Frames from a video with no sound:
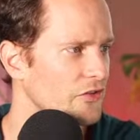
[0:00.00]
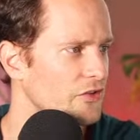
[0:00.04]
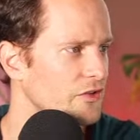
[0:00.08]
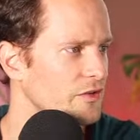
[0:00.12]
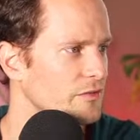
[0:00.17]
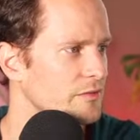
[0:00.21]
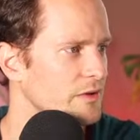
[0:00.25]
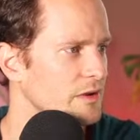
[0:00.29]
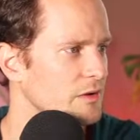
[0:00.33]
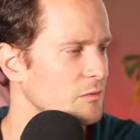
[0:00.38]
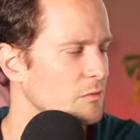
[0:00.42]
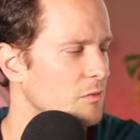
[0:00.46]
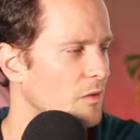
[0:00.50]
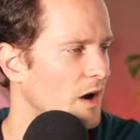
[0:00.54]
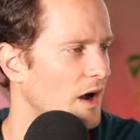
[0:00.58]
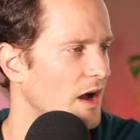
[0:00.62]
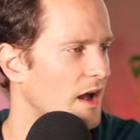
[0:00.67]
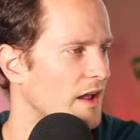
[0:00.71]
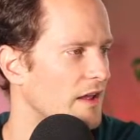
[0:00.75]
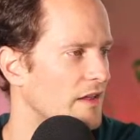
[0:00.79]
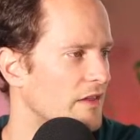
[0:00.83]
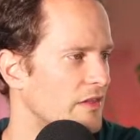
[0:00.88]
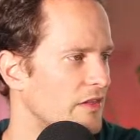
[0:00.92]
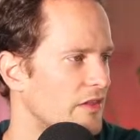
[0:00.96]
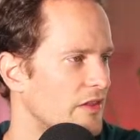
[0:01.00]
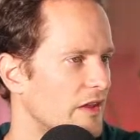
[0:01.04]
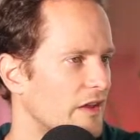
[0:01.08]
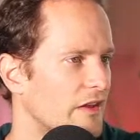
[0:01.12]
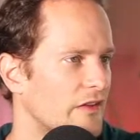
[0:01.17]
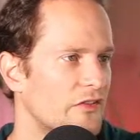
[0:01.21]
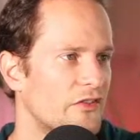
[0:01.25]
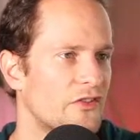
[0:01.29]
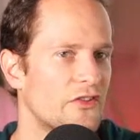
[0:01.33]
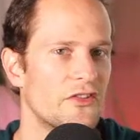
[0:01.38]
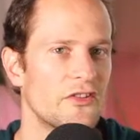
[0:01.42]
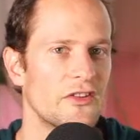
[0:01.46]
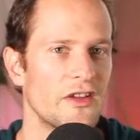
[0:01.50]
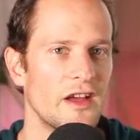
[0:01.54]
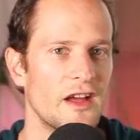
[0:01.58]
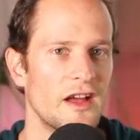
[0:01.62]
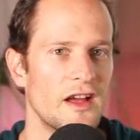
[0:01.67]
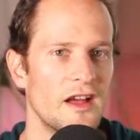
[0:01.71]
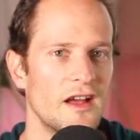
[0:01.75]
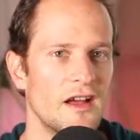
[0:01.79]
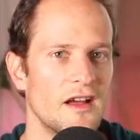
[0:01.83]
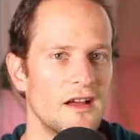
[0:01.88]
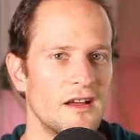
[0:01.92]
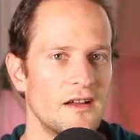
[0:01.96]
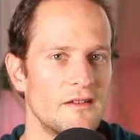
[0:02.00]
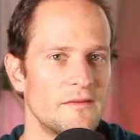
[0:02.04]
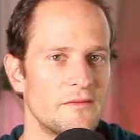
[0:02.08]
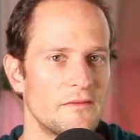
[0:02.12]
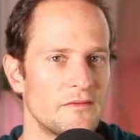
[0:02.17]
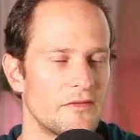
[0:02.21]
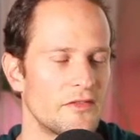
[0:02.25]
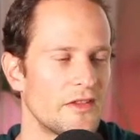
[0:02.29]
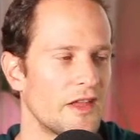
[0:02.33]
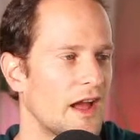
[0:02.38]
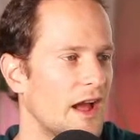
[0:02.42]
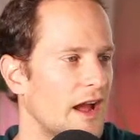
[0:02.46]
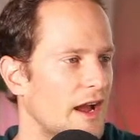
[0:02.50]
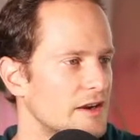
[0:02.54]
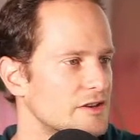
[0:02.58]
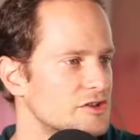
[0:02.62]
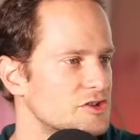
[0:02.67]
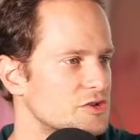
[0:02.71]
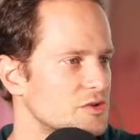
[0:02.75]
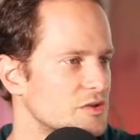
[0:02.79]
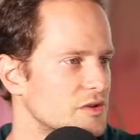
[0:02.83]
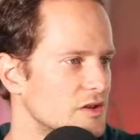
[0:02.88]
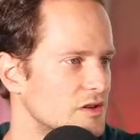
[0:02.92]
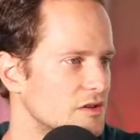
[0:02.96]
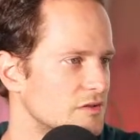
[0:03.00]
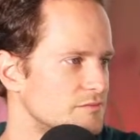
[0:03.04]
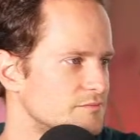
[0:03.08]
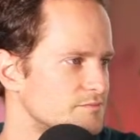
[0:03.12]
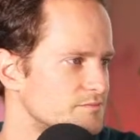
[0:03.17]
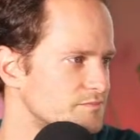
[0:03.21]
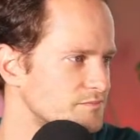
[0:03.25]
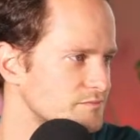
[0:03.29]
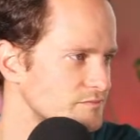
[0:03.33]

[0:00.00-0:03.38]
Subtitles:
do we want this actual